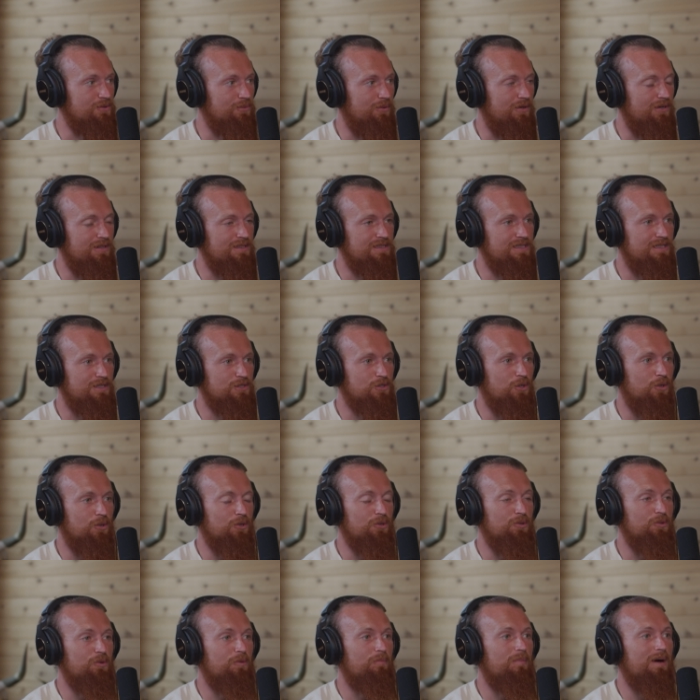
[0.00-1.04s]
What has it
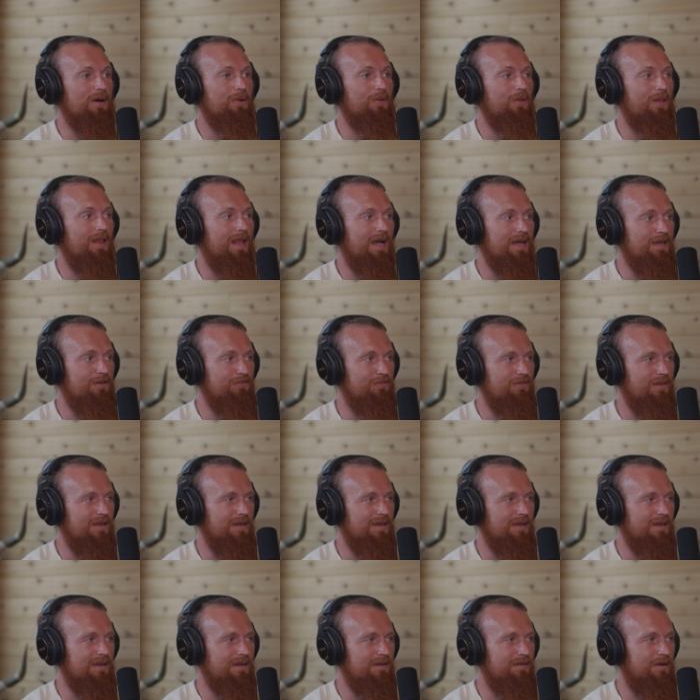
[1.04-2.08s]
taught you about life?
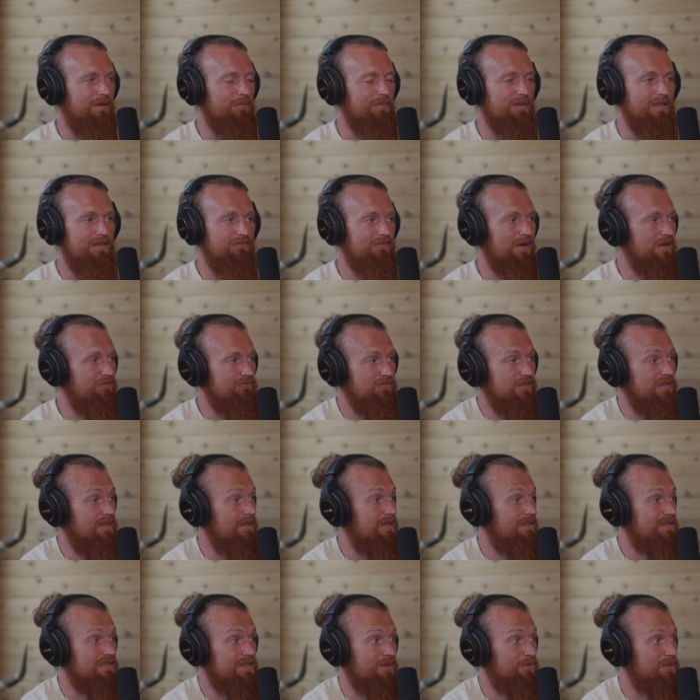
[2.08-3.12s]
Like, I believe
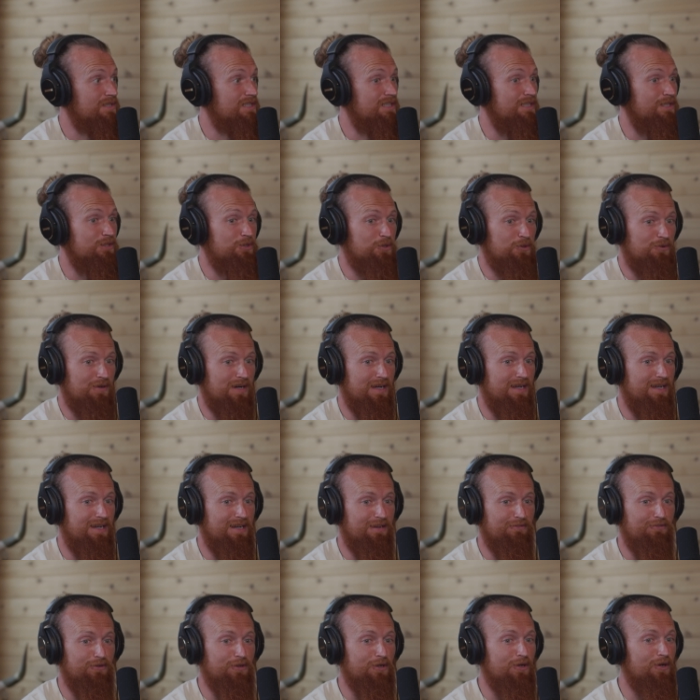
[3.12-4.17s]
everything is our teacher, right? And
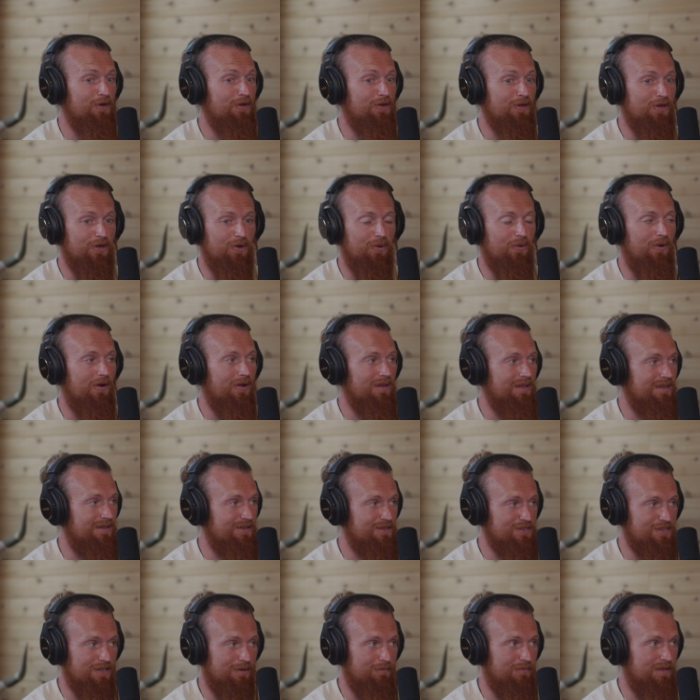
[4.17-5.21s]
if you're going to go all in
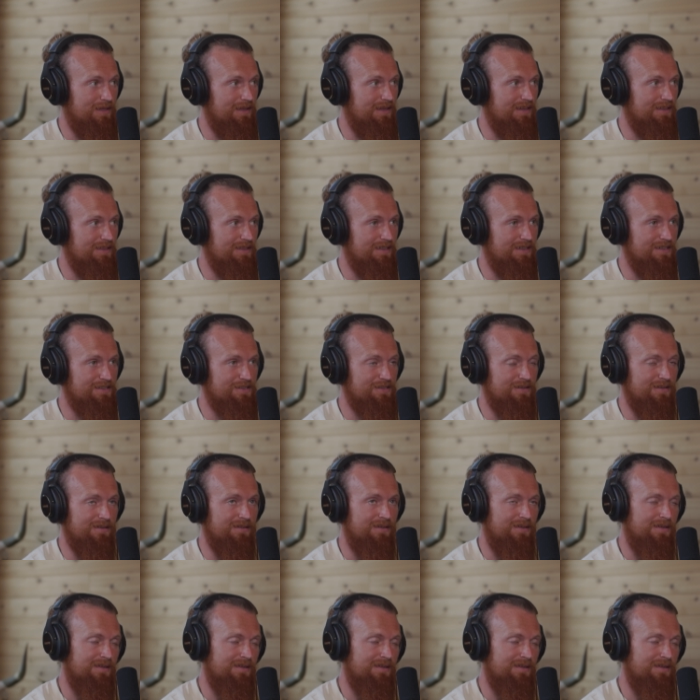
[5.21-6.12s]
on something like this, and